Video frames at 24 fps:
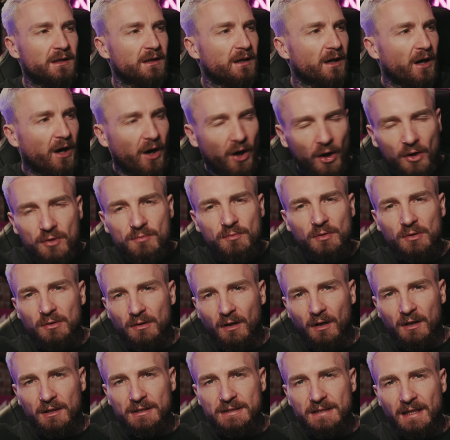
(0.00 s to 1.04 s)
I hope you
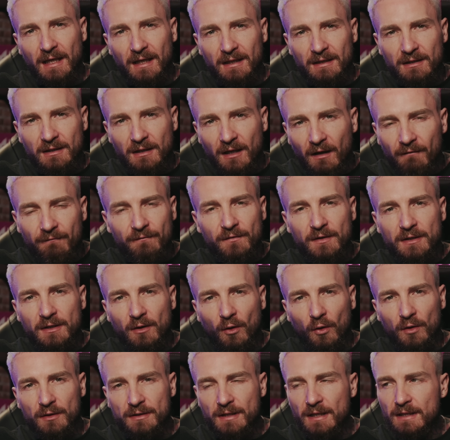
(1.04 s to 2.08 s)
guys had a lovely
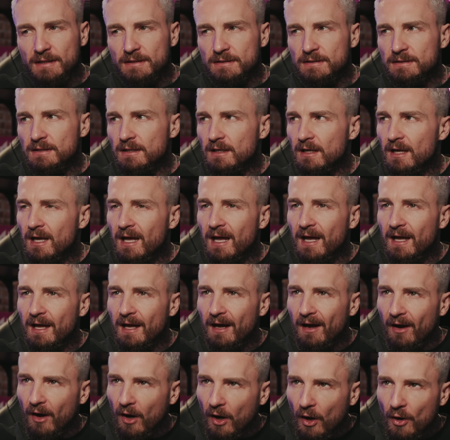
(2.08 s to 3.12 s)
holidays.
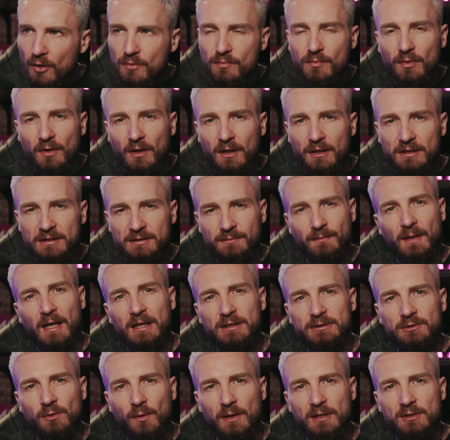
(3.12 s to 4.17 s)
I hope you're going to
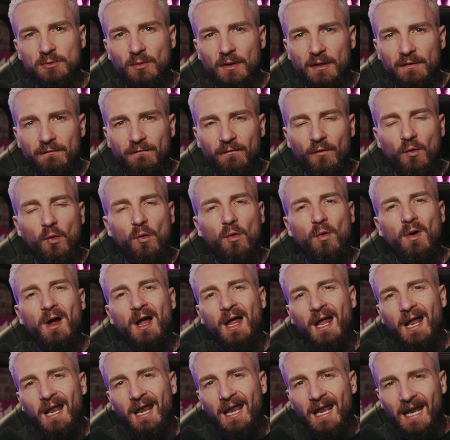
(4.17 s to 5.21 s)
smash 2024.
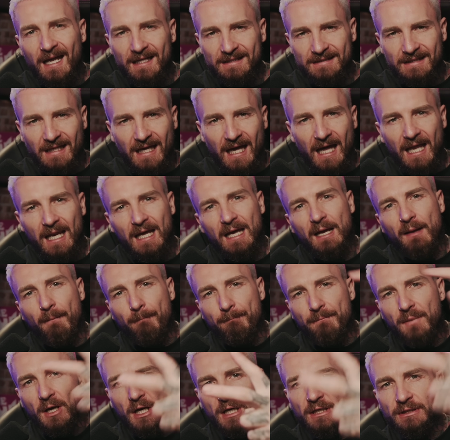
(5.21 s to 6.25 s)
Let's get
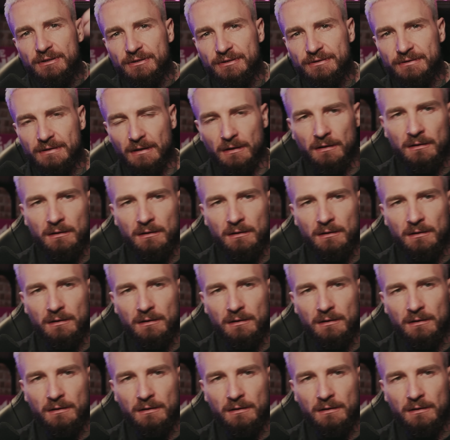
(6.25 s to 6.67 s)
it. Peace.